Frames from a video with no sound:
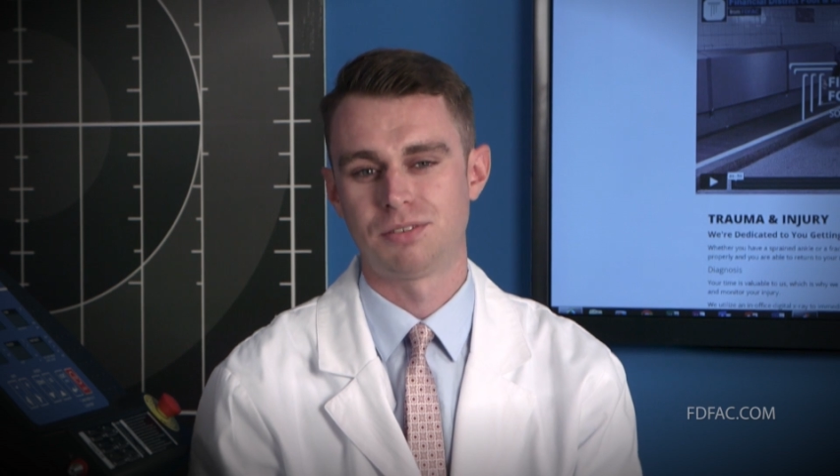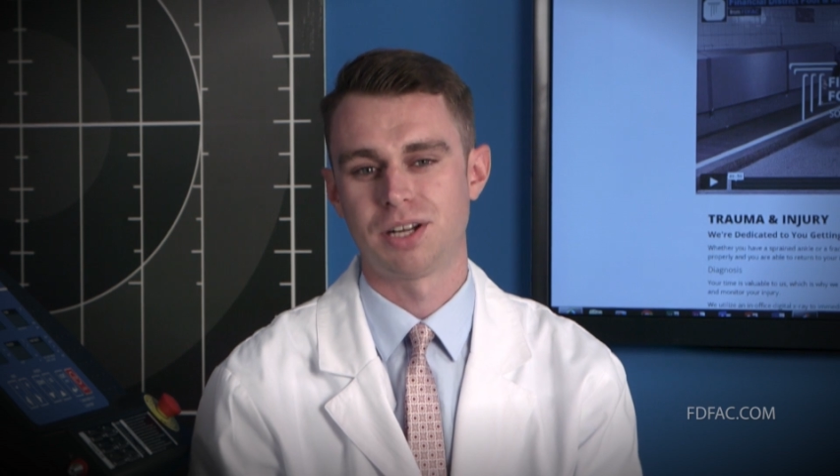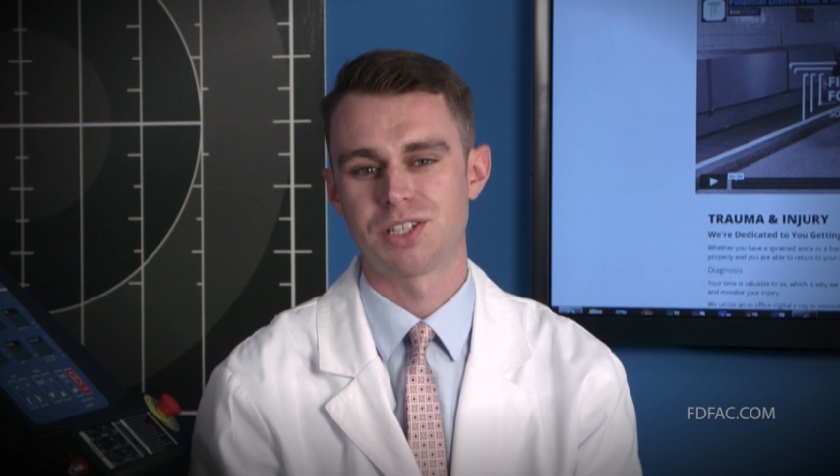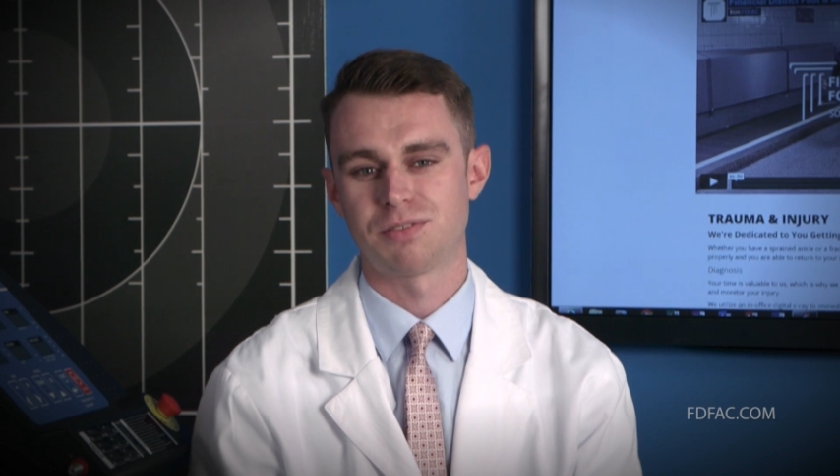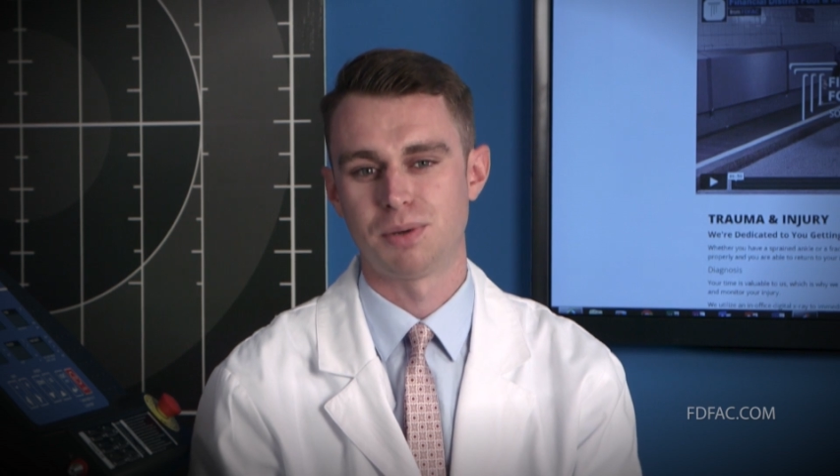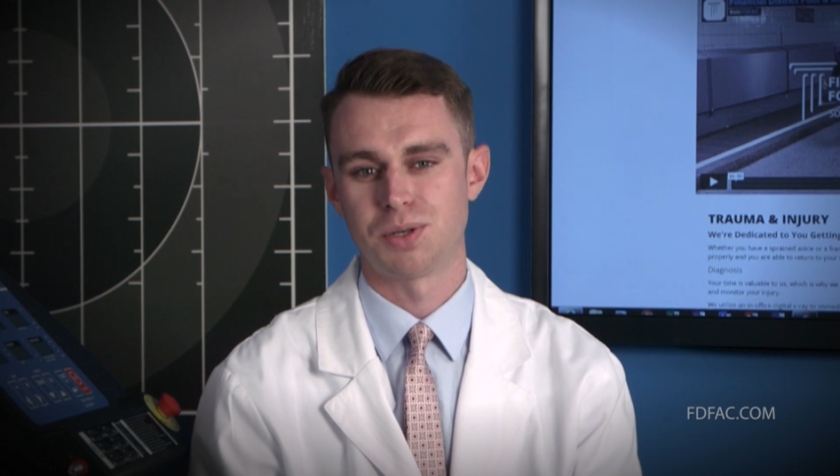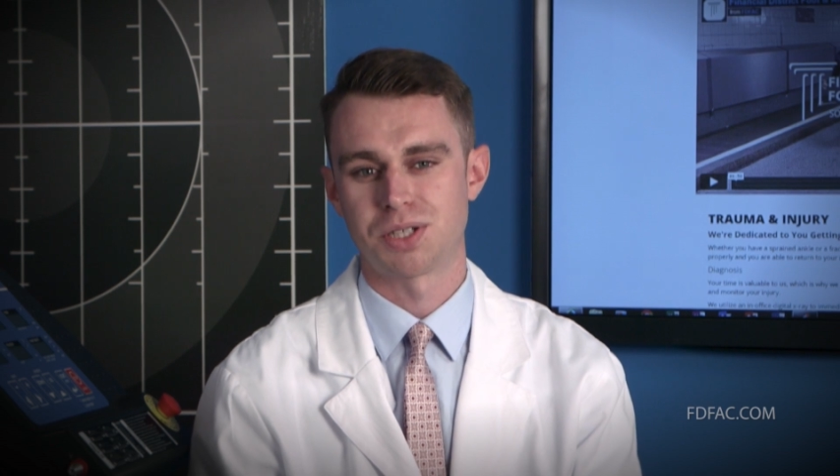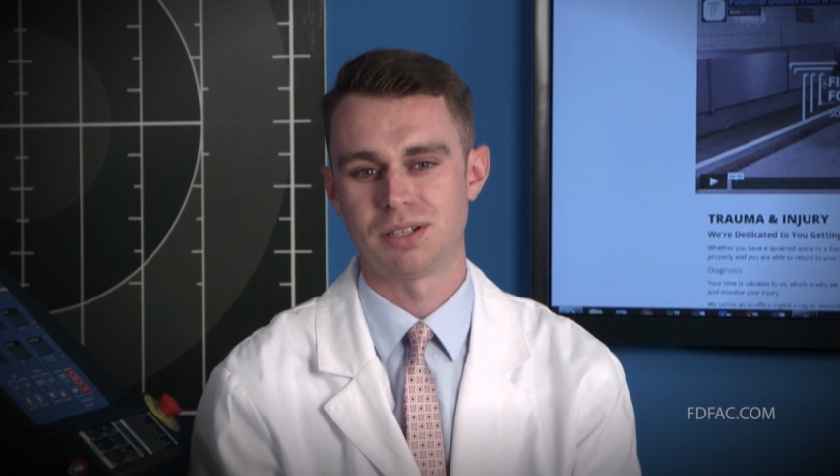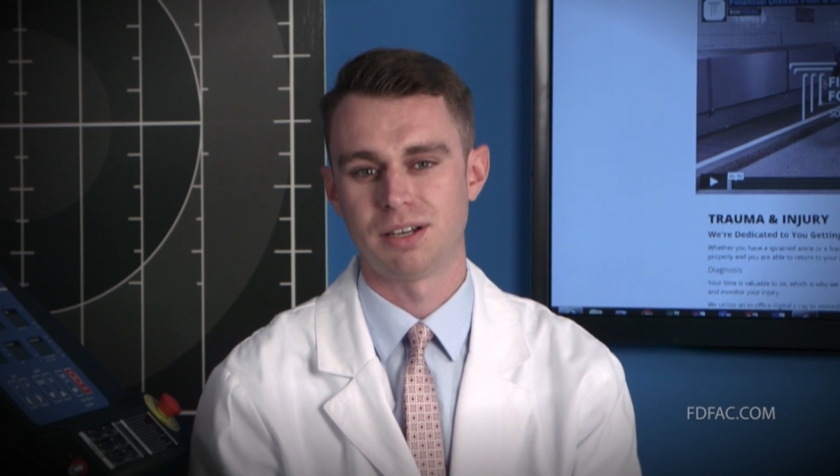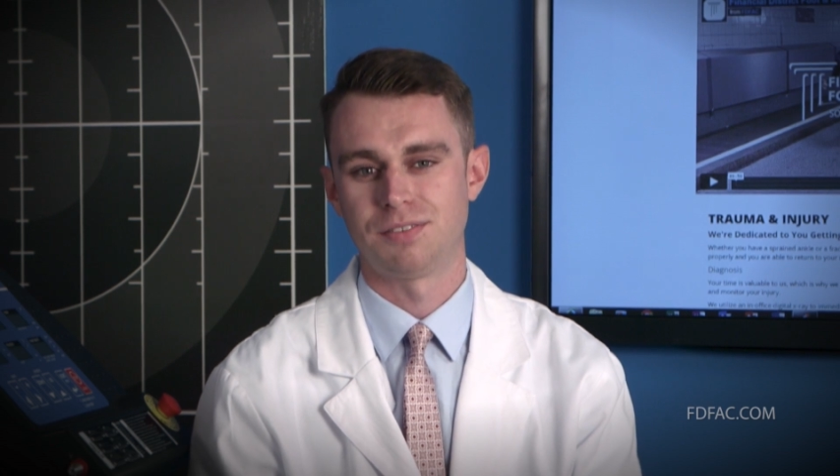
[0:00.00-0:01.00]
range of
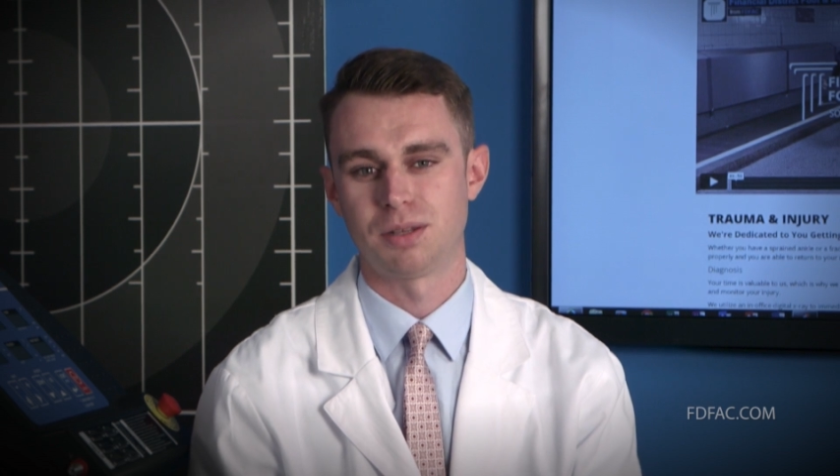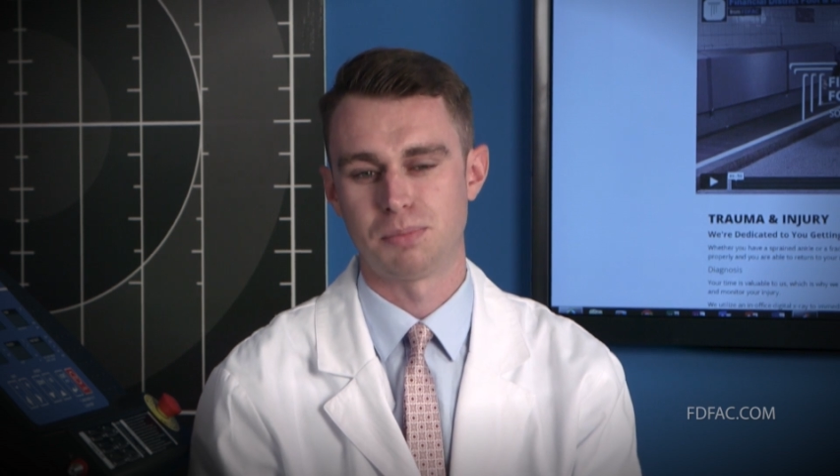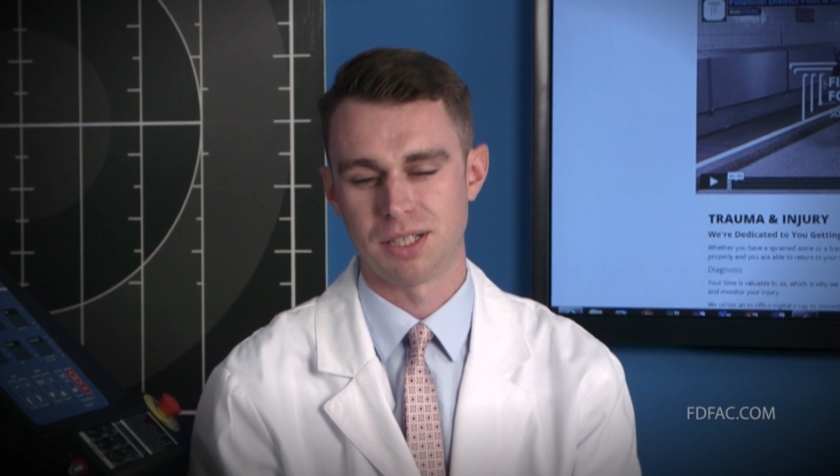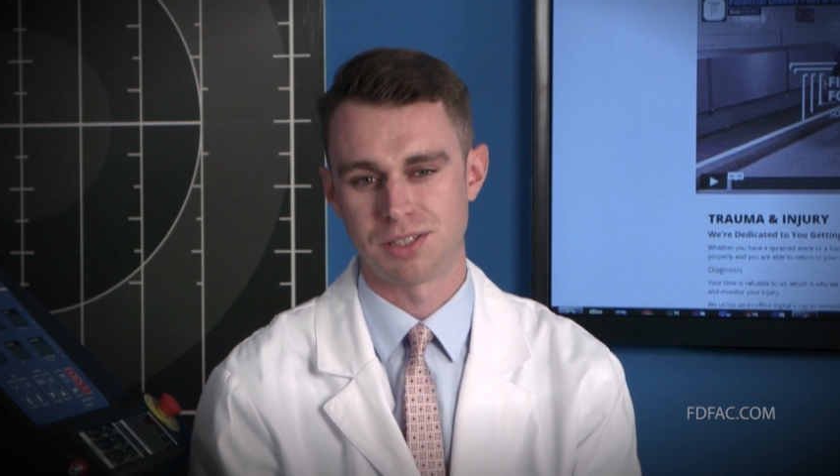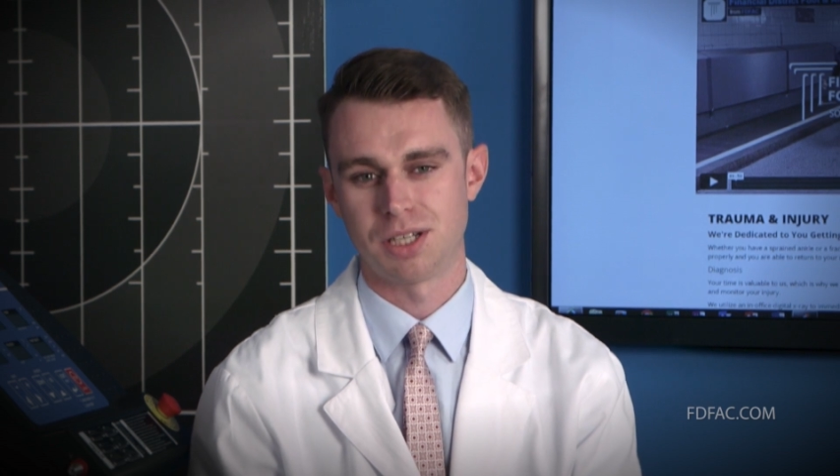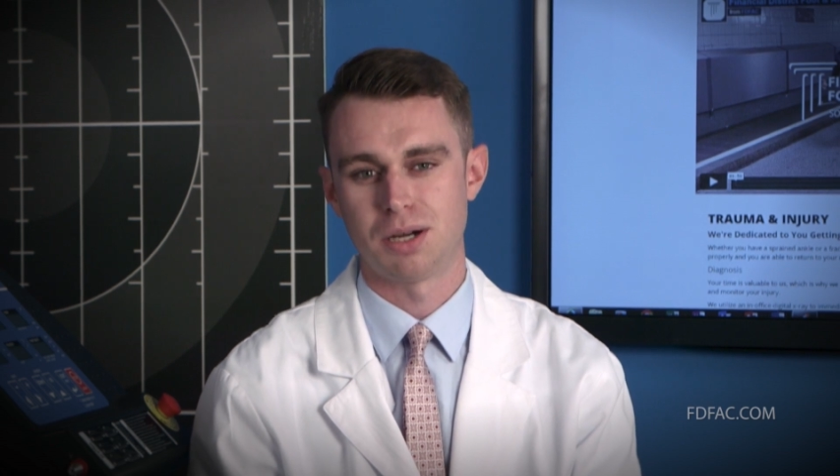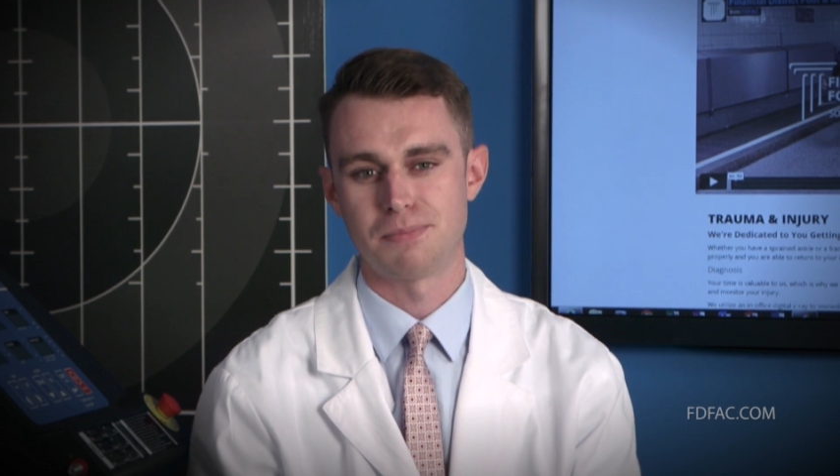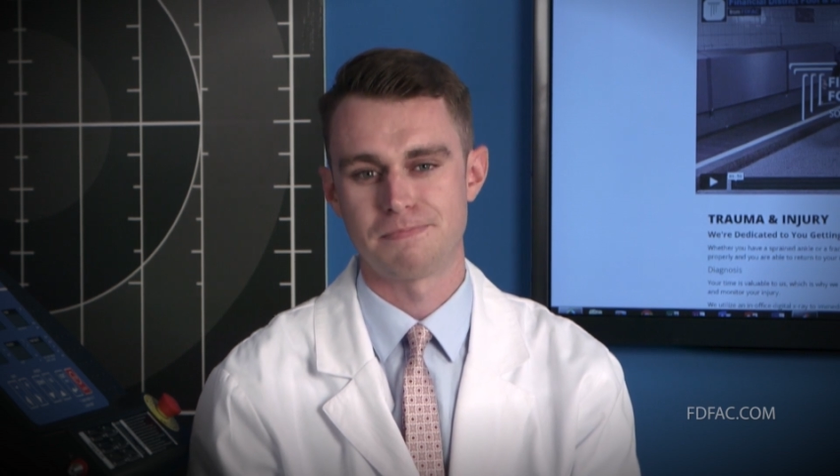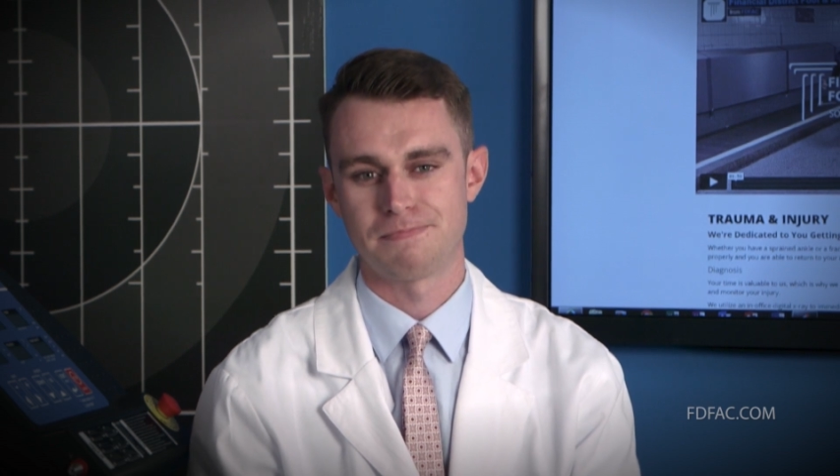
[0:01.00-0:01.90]
motion of the big toe.